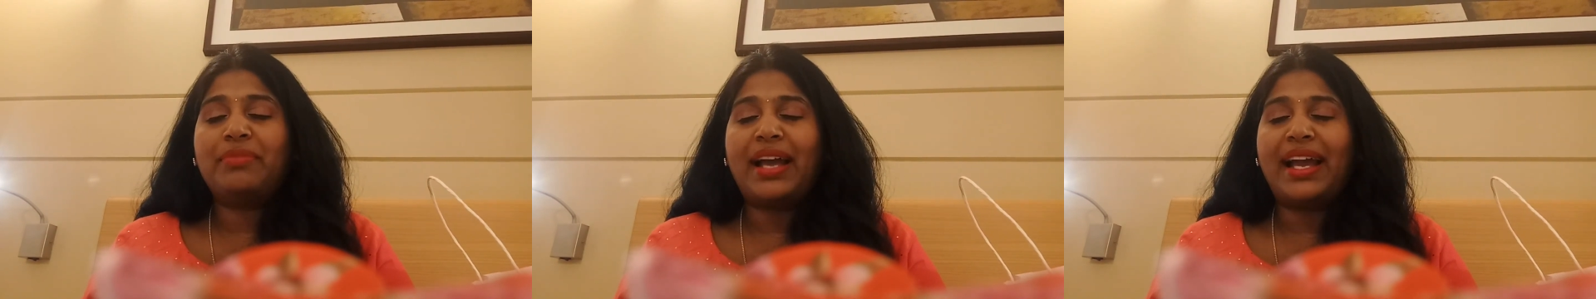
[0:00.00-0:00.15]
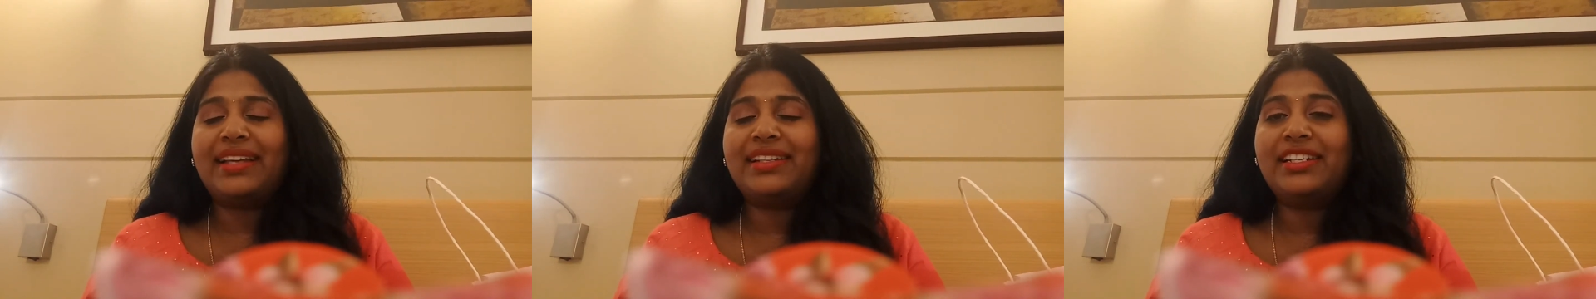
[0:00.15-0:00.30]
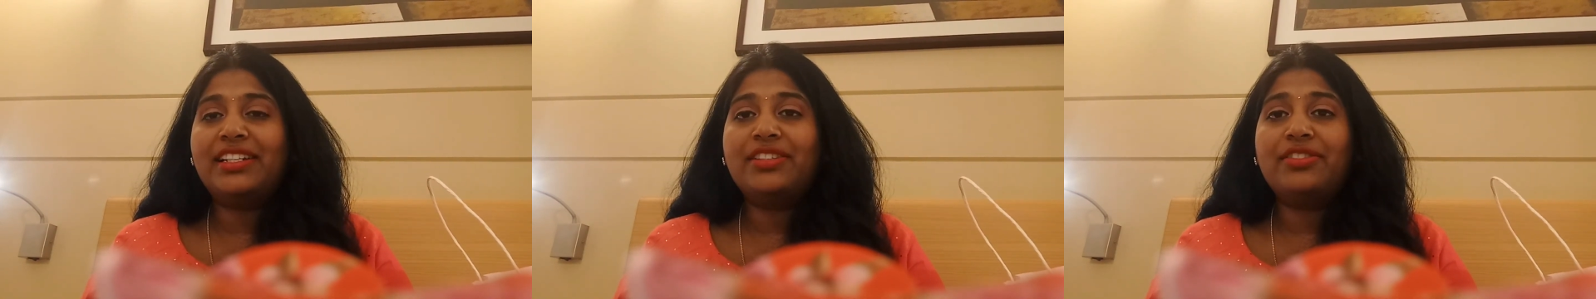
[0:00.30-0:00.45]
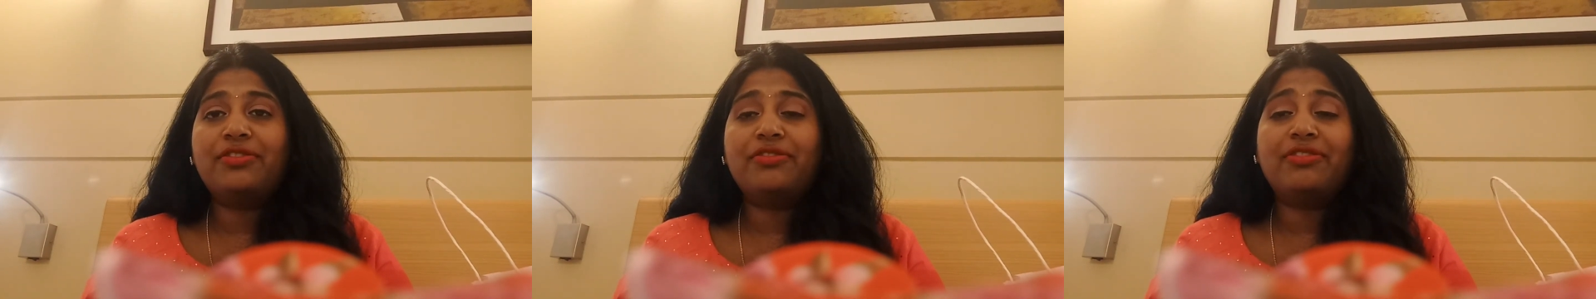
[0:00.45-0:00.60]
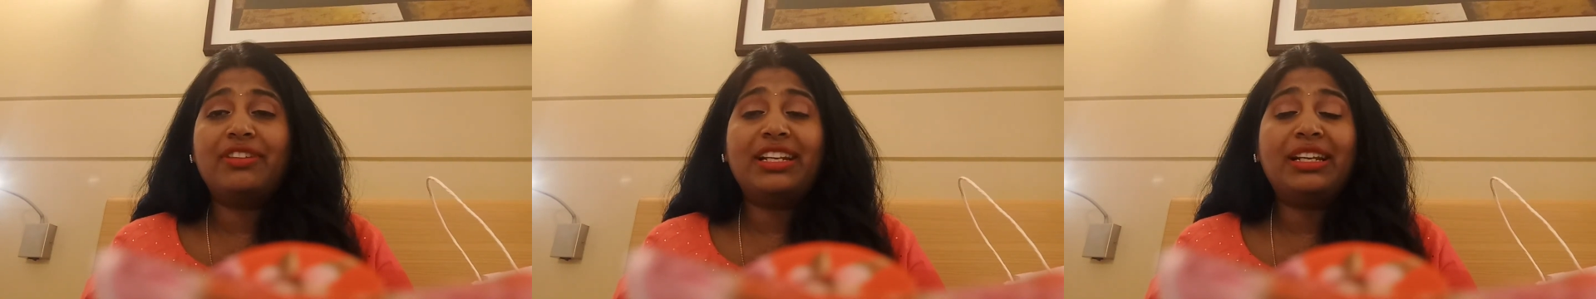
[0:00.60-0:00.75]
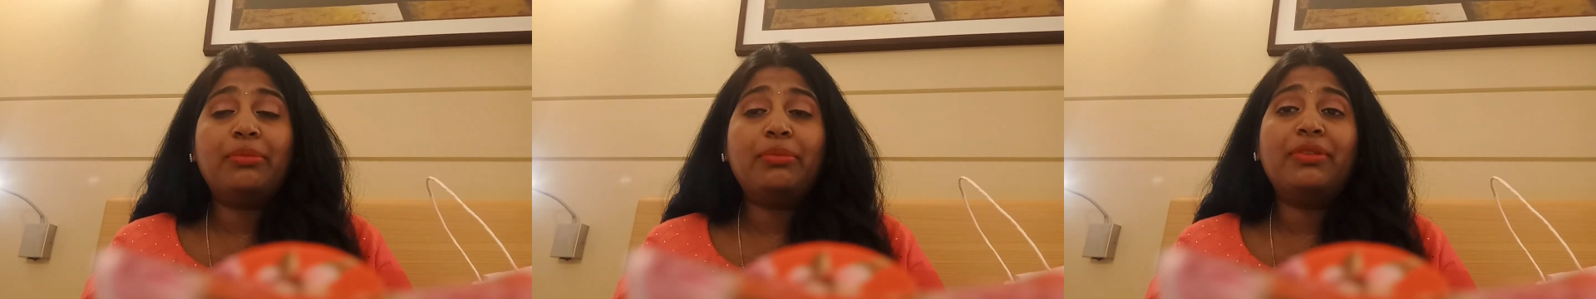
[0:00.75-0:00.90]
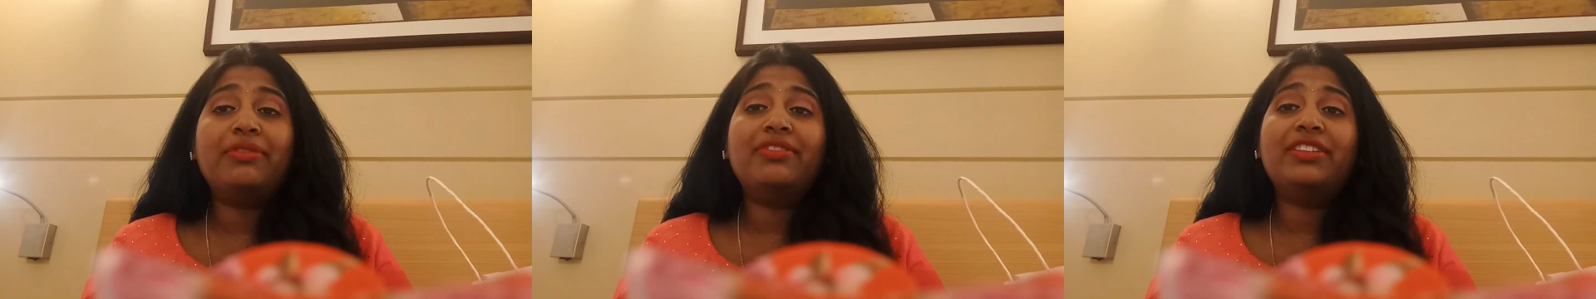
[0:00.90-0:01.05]
I didn't
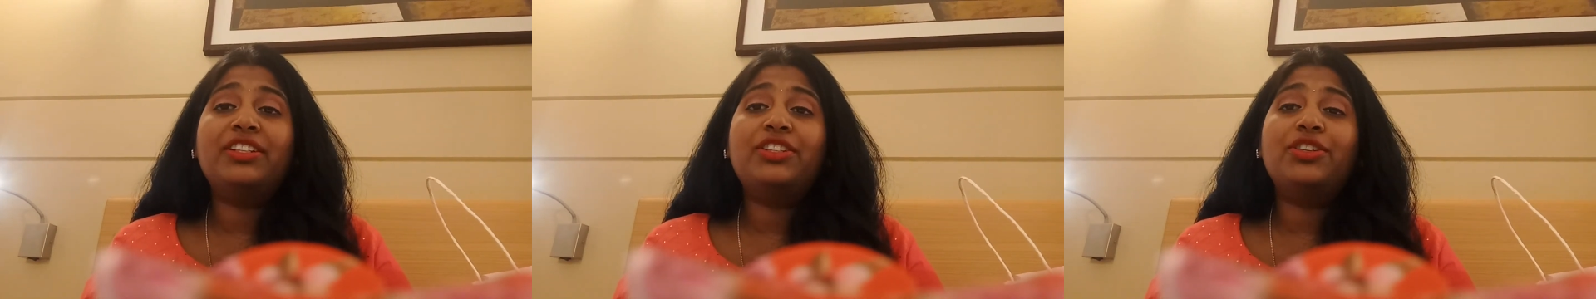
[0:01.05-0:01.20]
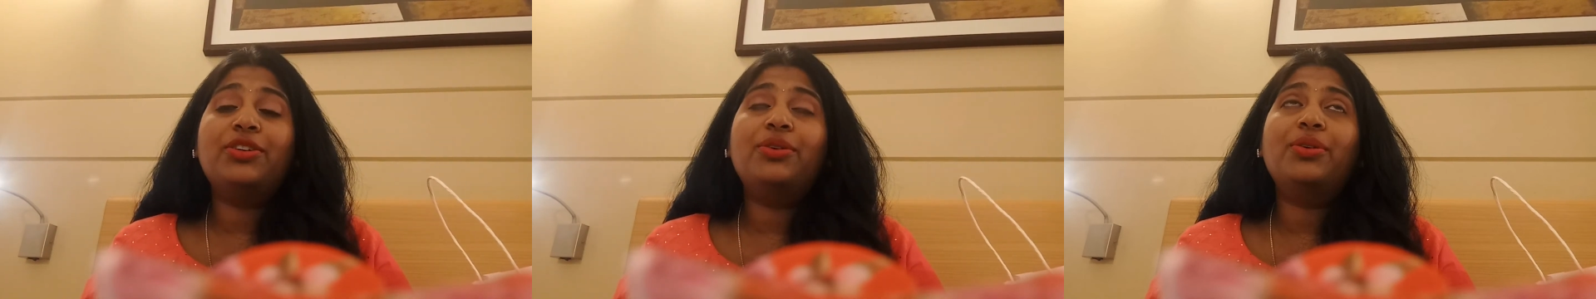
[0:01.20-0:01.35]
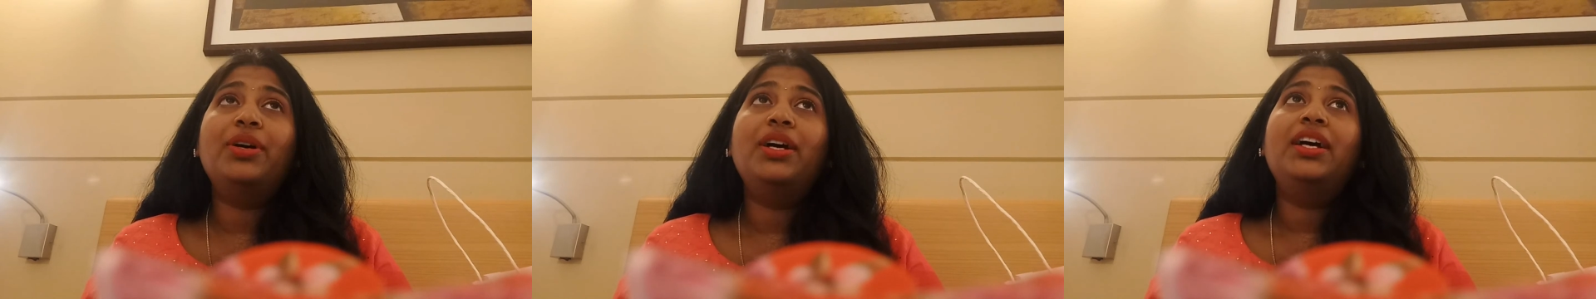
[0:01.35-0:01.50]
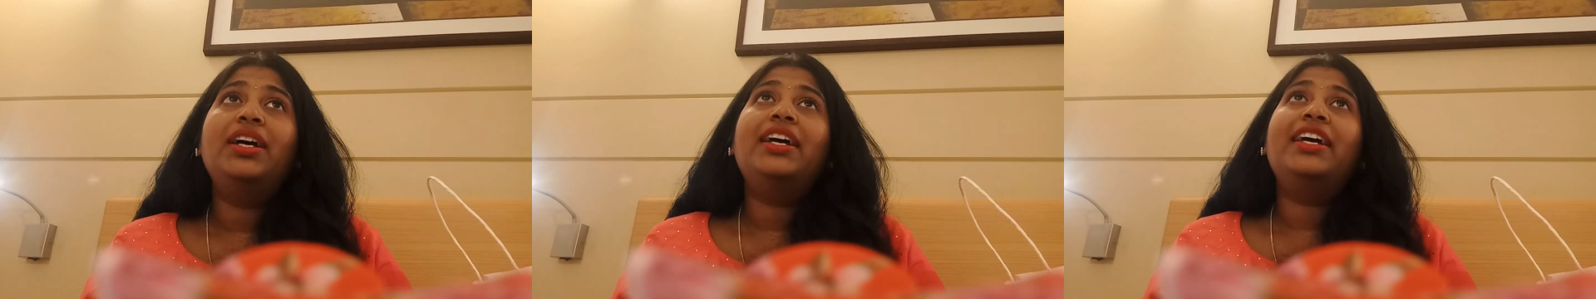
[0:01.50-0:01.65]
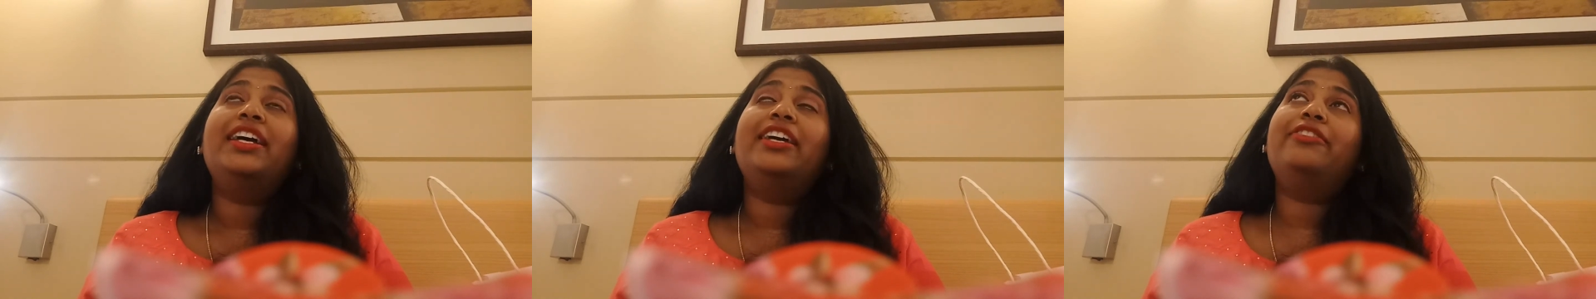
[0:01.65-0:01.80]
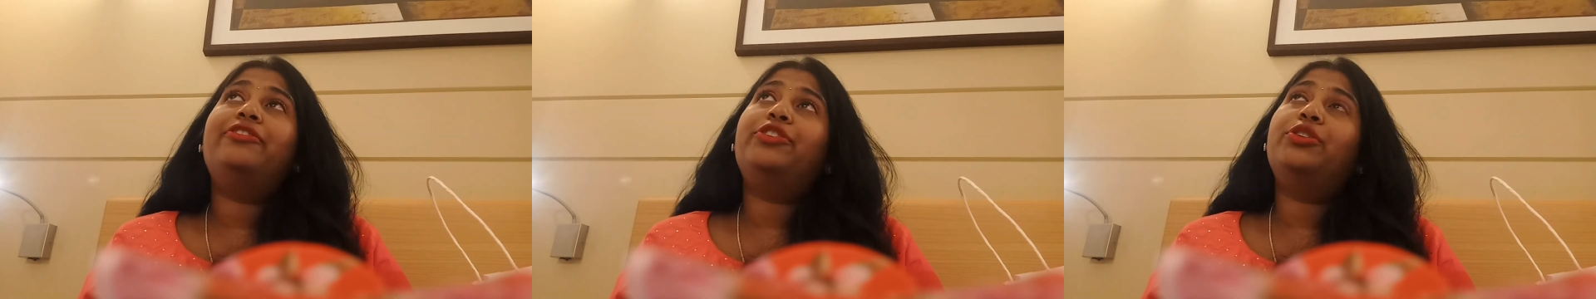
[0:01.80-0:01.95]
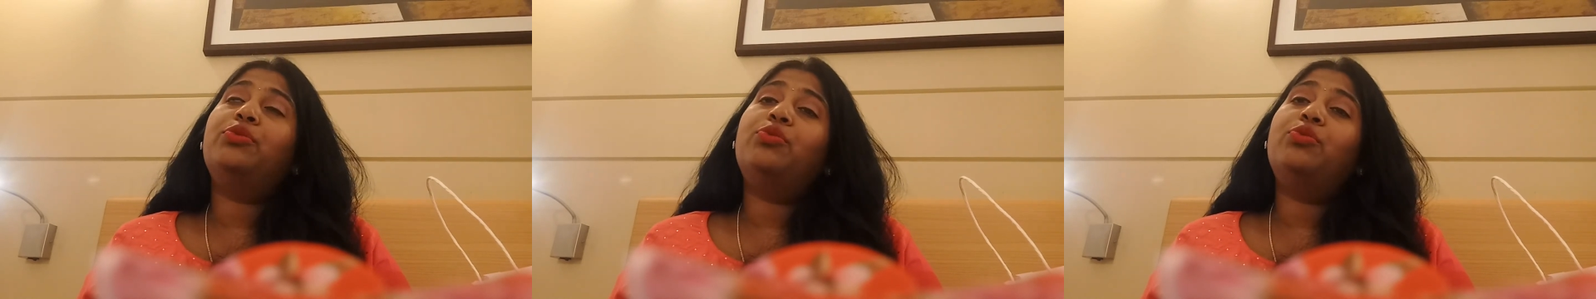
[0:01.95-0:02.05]
film a video. If